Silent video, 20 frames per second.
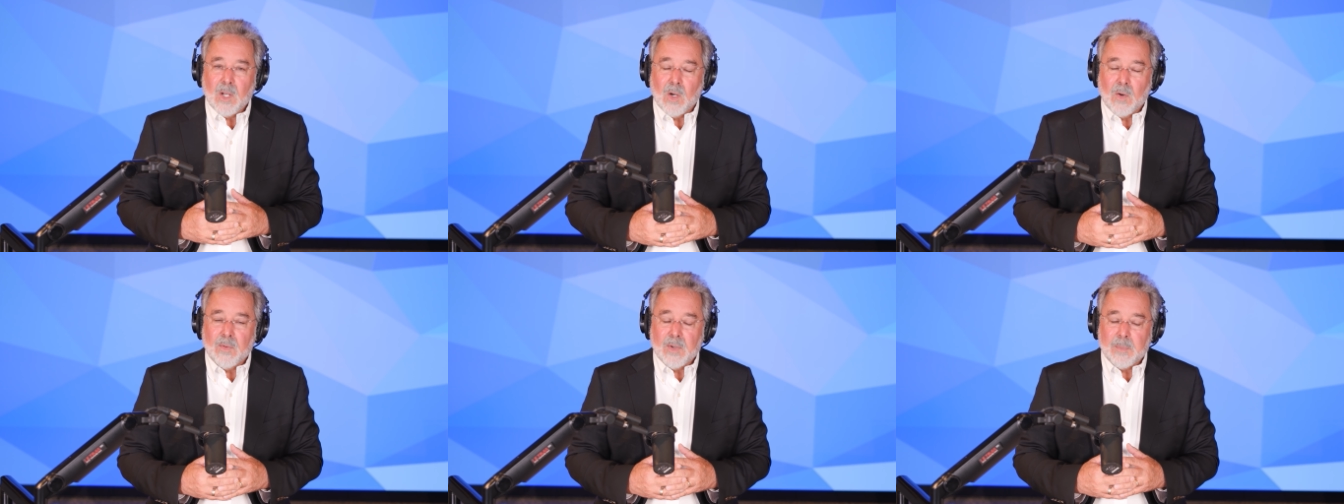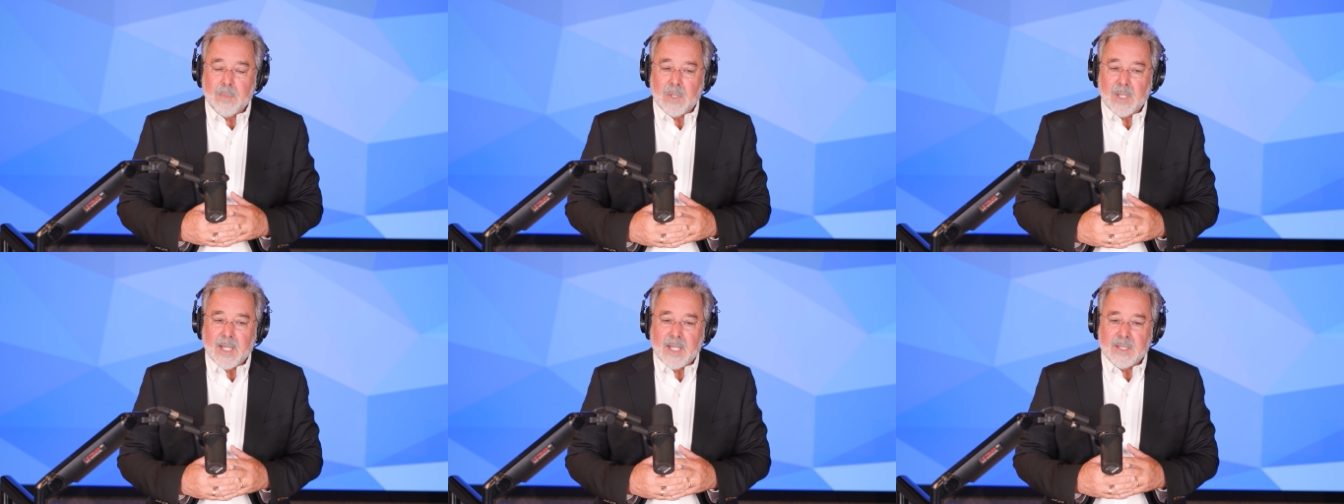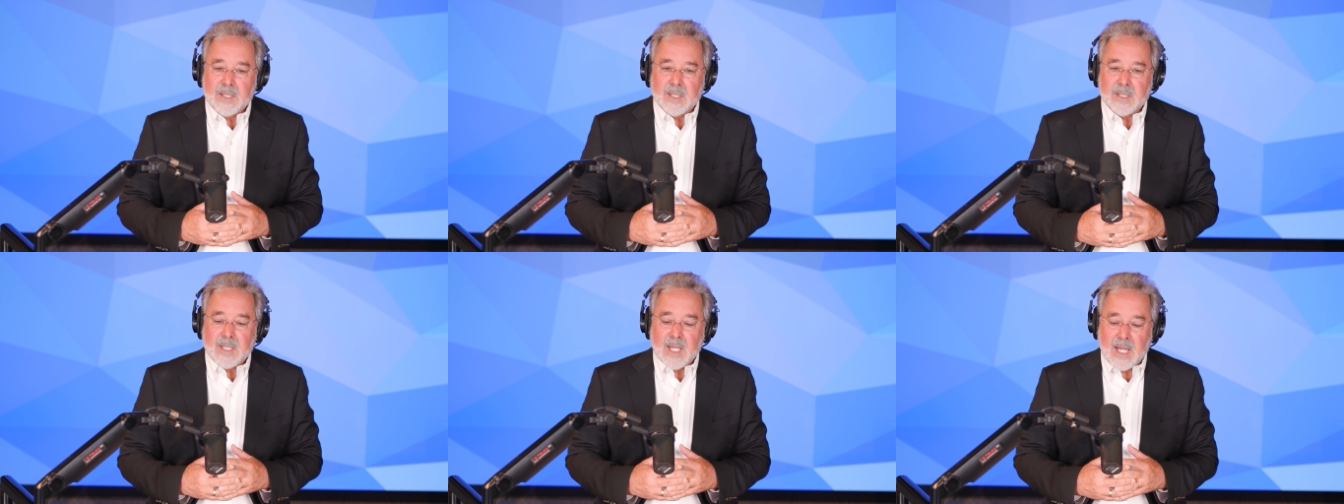
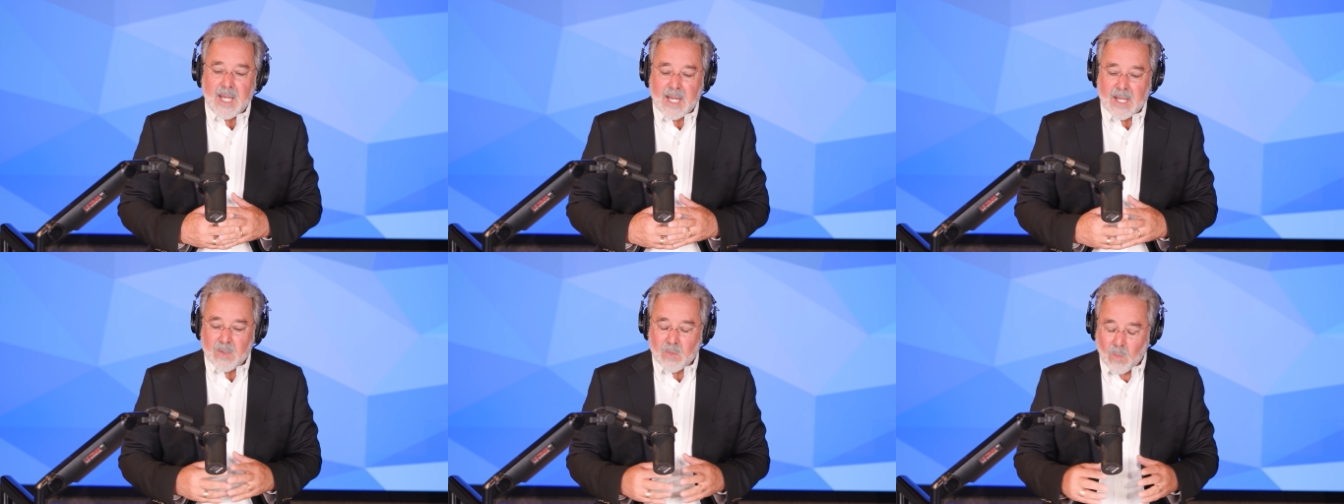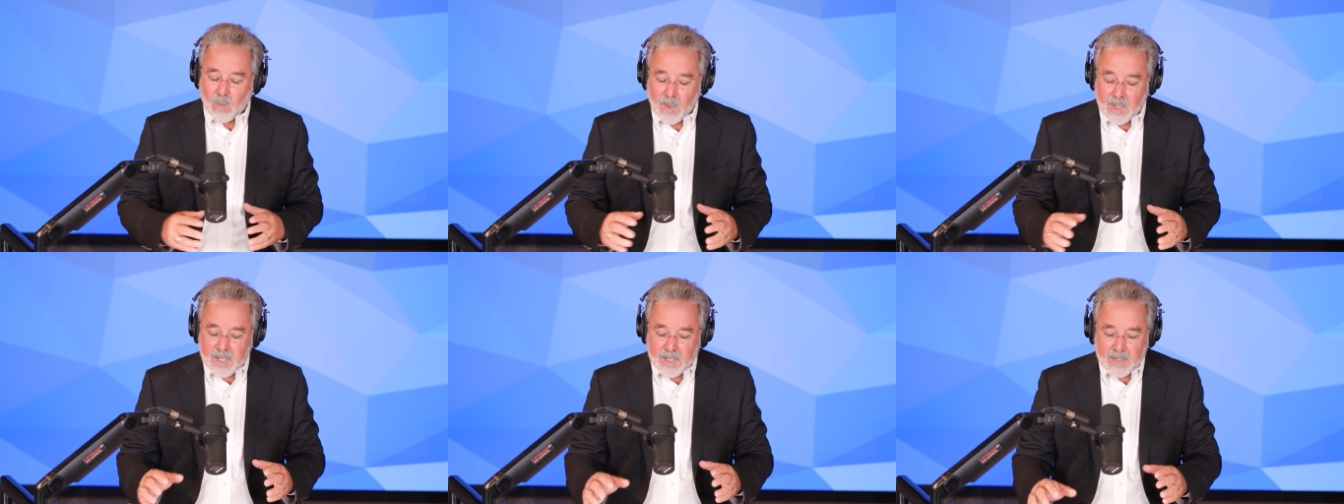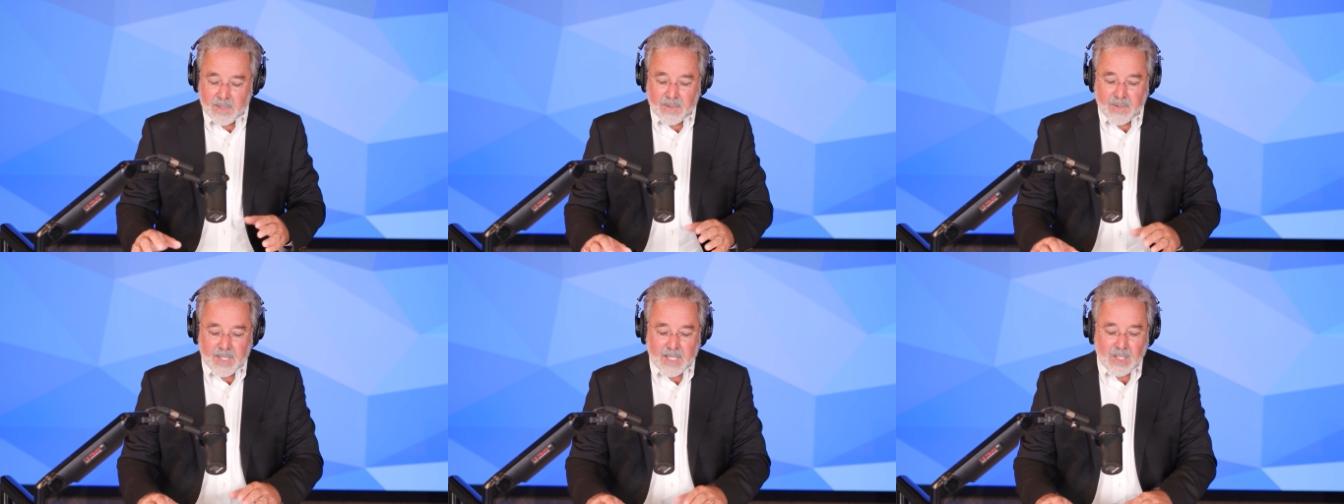overplays his hand, one of
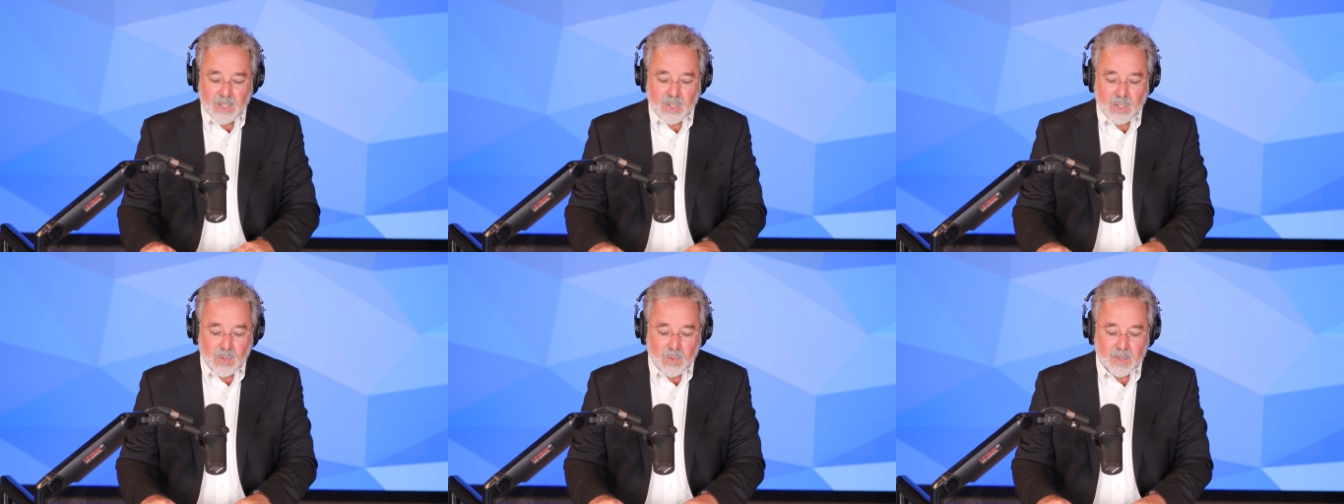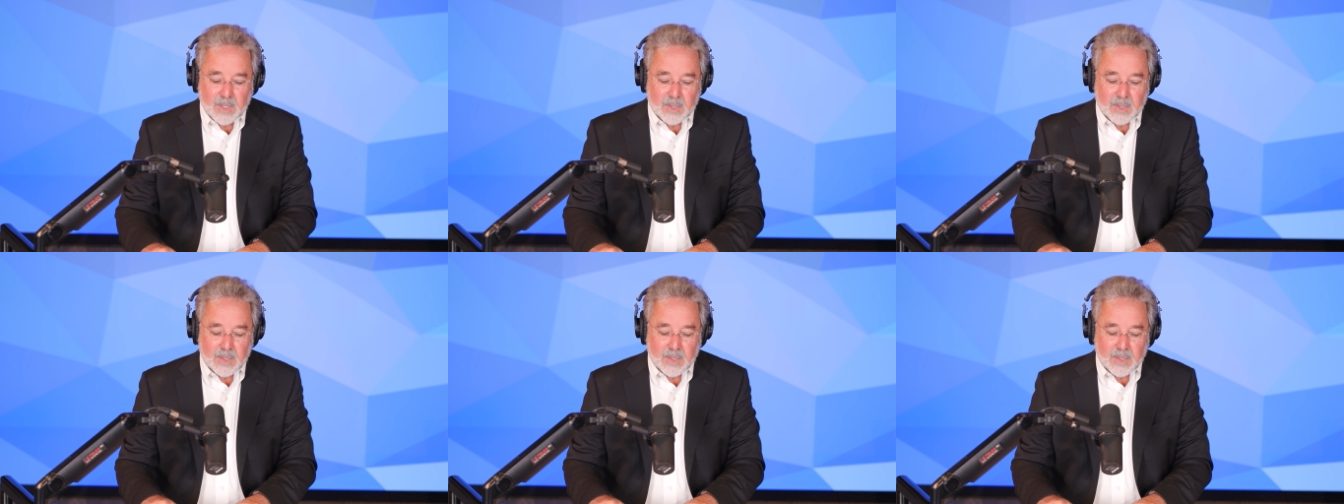the things you